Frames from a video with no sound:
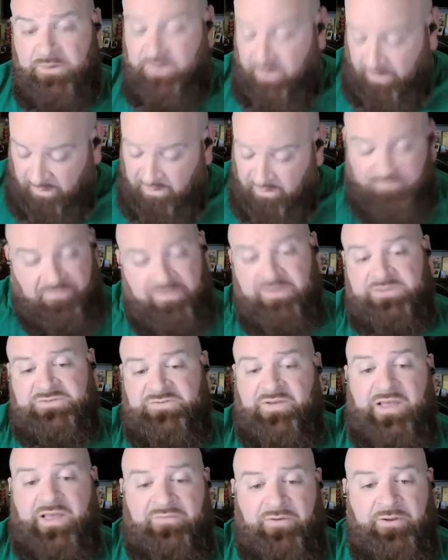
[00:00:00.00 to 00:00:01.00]
They're going to finish
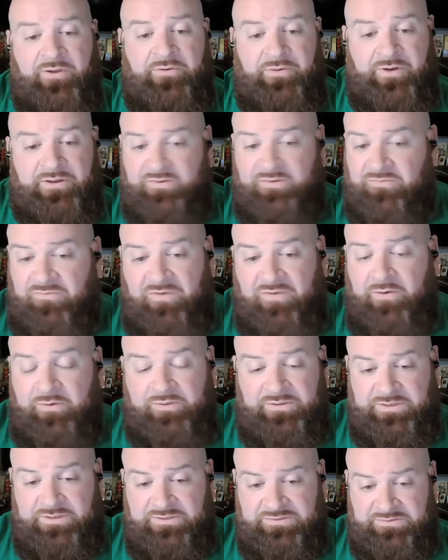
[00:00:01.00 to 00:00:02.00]
500 at the
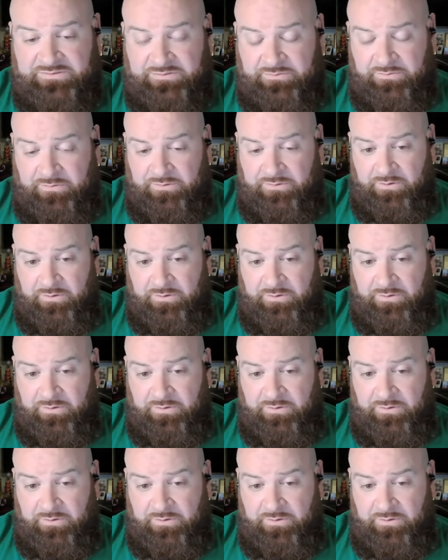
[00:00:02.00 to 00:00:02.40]
very least.